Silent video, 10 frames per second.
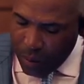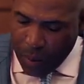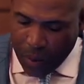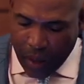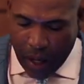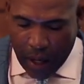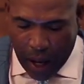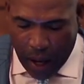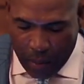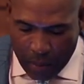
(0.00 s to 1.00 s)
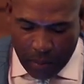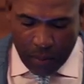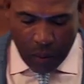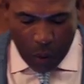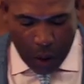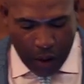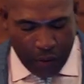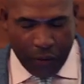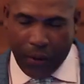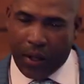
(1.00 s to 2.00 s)
People say I'm
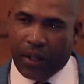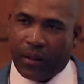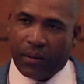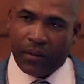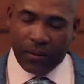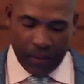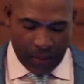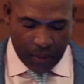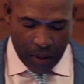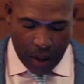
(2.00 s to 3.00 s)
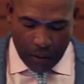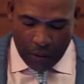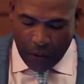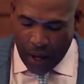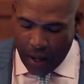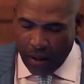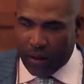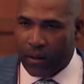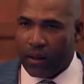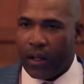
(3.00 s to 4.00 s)
worry-free,
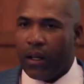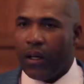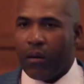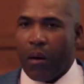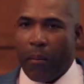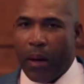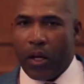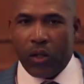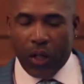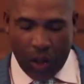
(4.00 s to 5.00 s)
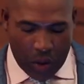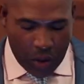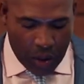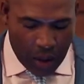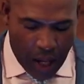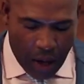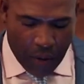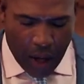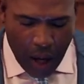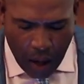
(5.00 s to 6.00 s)
unfazed by major issues in
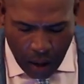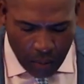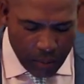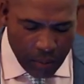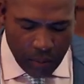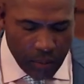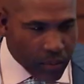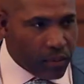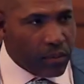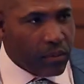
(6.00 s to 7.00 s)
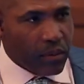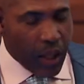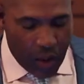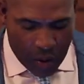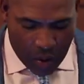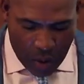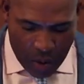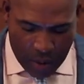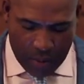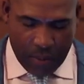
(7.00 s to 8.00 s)
life, calm in the
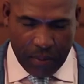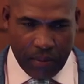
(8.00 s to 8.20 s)
storm.